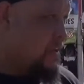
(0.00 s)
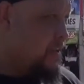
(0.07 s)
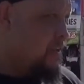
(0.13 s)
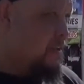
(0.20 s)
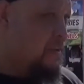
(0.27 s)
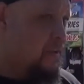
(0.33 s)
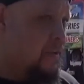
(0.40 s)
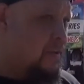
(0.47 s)
were
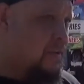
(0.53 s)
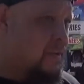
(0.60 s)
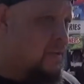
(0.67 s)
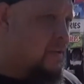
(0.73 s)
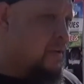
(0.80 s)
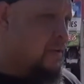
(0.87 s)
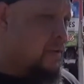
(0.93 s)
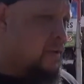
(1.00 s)
moving.
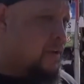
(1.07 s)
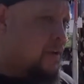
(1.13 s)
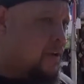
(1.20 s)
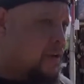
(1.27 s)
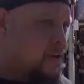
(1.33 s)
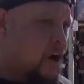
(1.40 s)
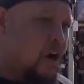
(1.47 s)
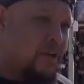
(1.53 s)

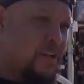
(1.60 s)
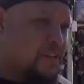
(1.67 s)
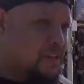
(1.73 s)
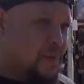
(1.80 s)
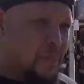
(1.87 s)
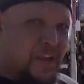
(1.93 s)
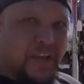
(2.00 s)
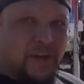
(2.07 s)
No,
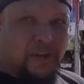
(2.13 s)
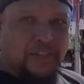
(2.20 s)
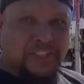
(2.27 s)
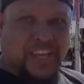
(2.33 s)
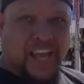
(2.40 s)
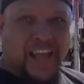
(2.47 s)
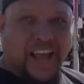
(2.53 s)
that's somebody oh, else. Oh,